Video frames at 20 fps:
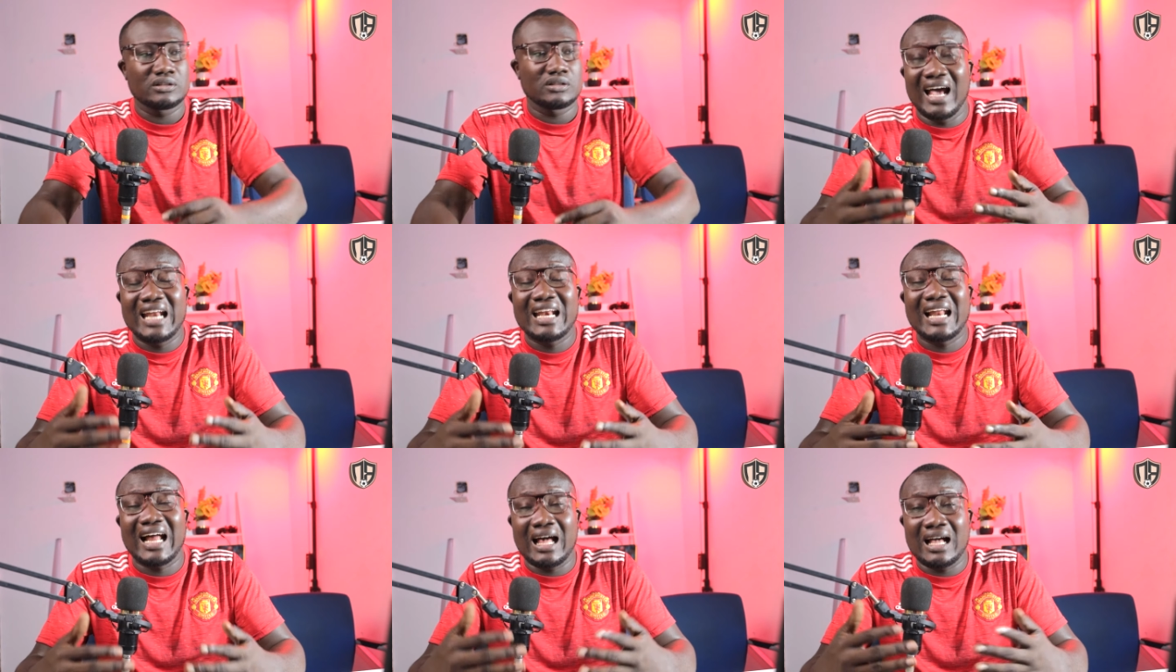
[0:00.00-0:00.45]

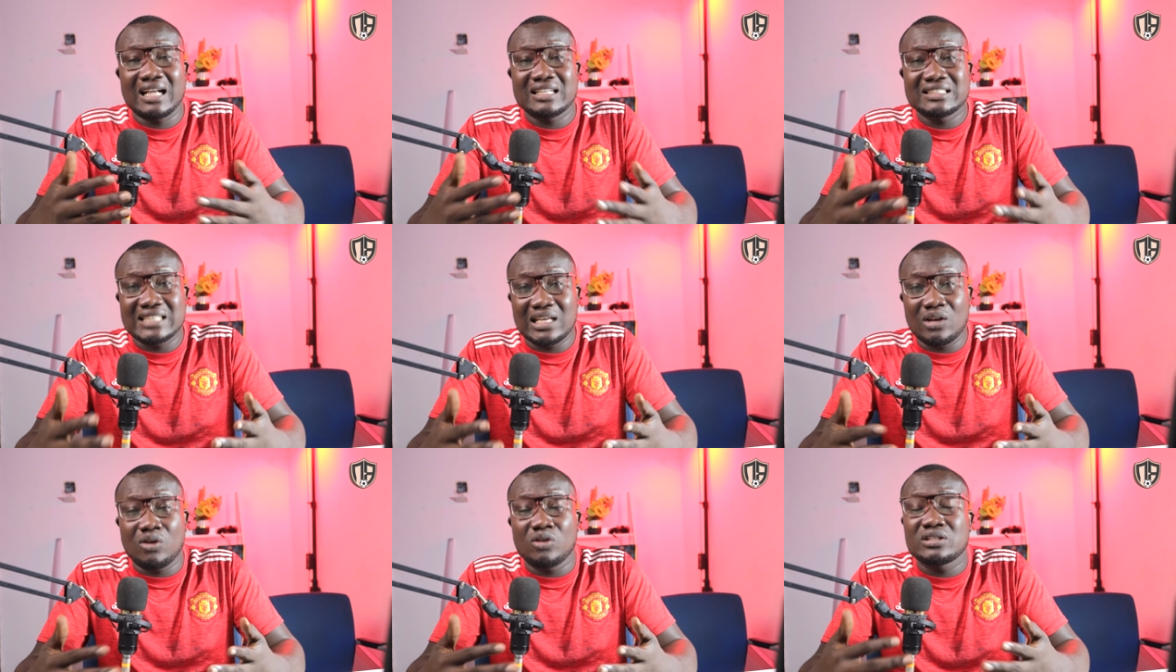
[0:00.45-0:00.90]
And
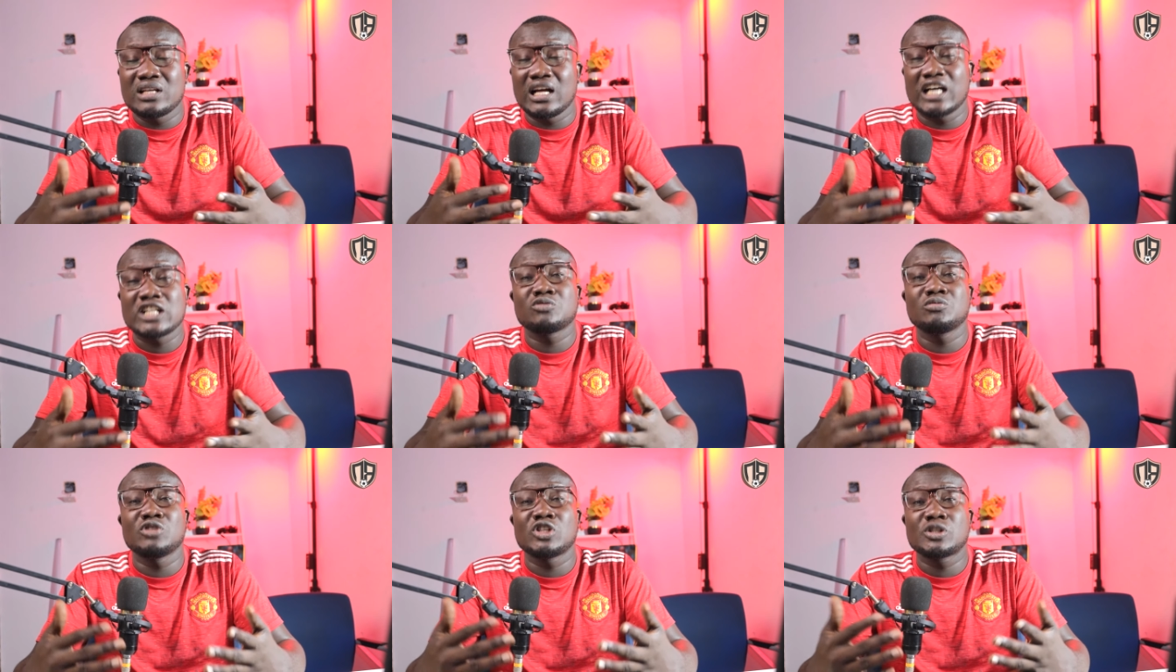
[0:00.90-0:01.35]
Ancelotti
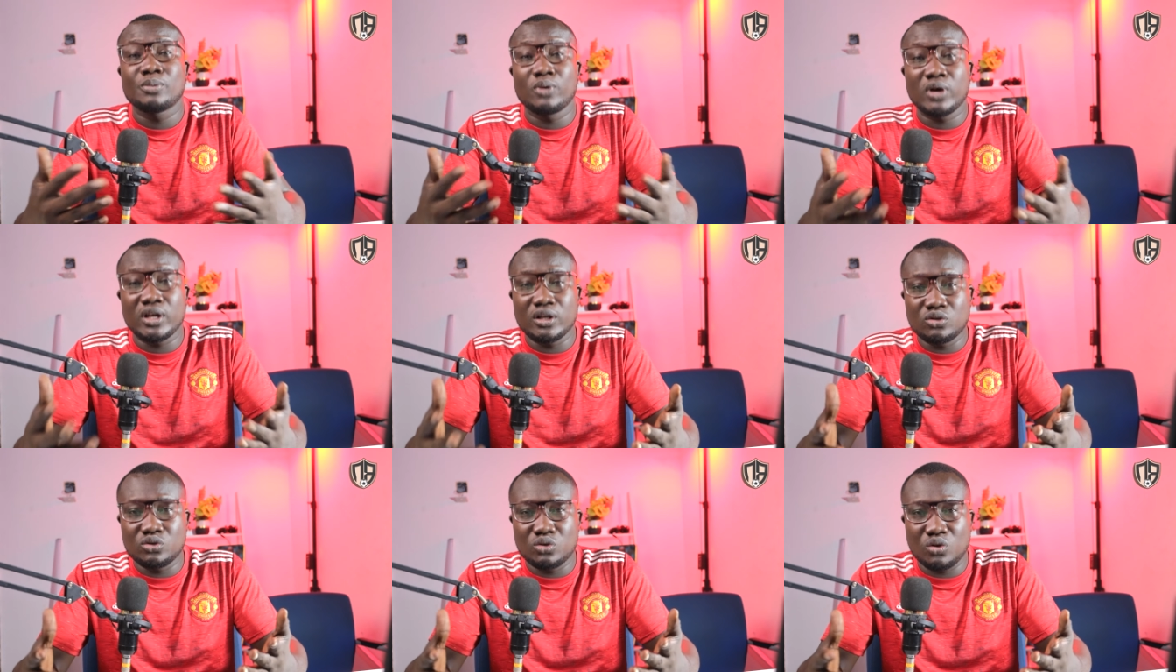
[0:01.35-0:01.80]
has to be
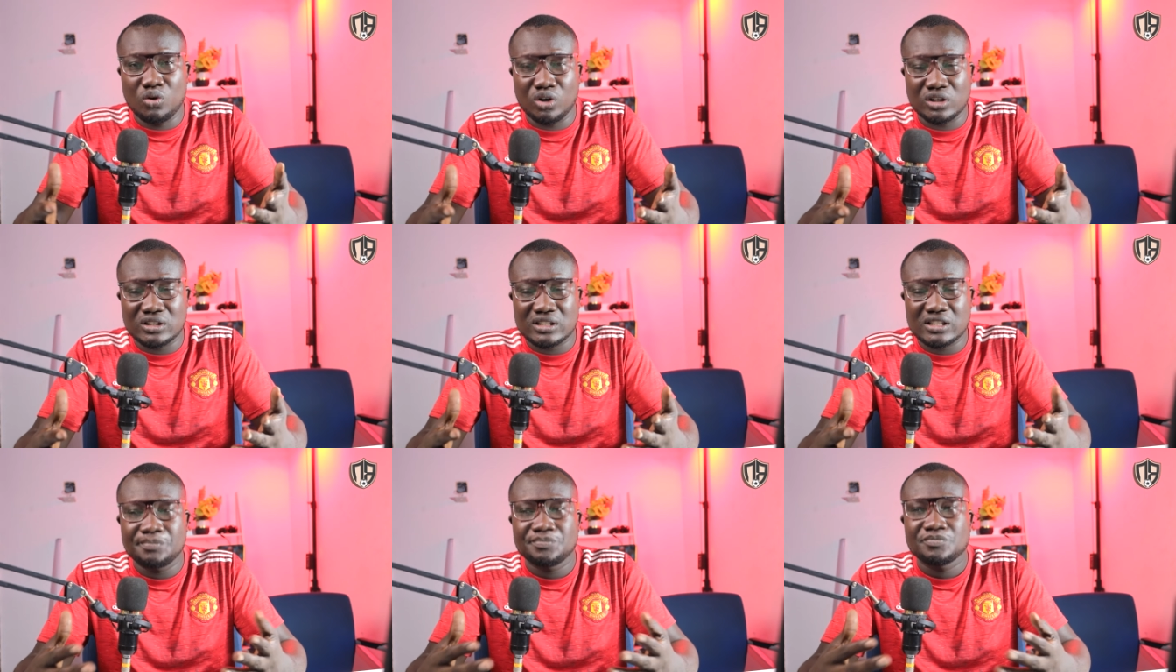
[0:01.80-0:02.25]
spoken to,
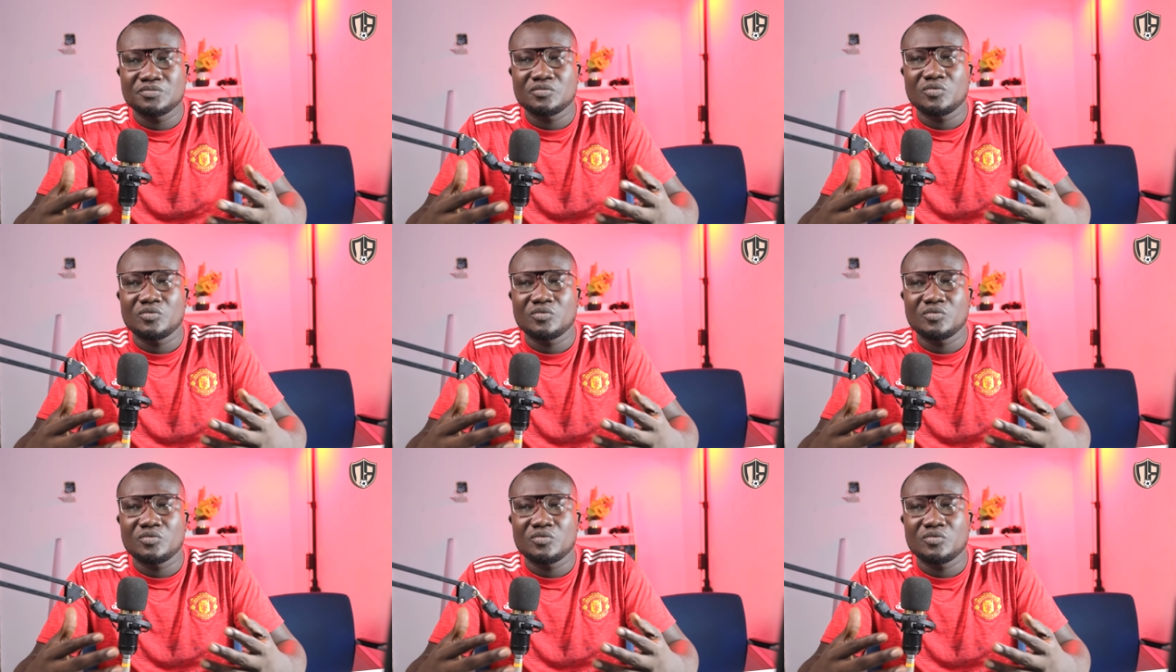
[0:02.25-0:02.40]
because